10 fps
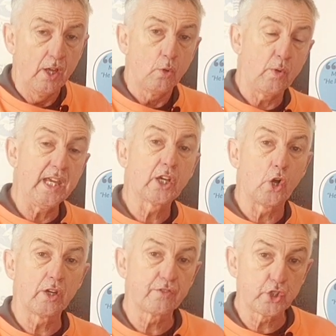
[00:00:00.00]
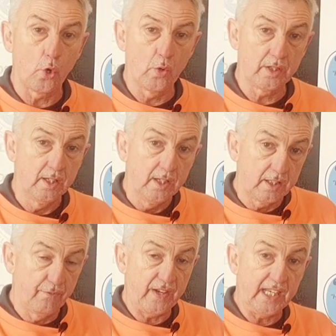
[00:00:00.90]
We could have shown
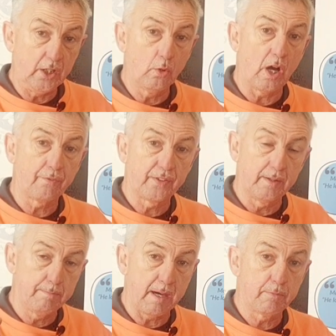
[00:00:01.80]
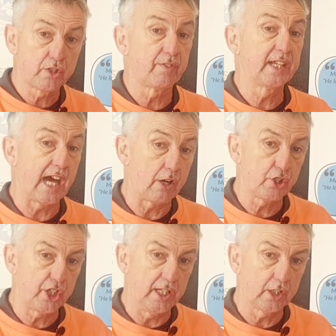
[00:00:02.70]
the video of the members of the Garda
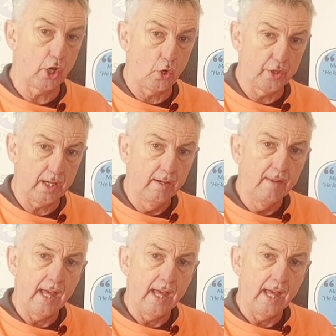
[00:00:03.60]
Síochána Corner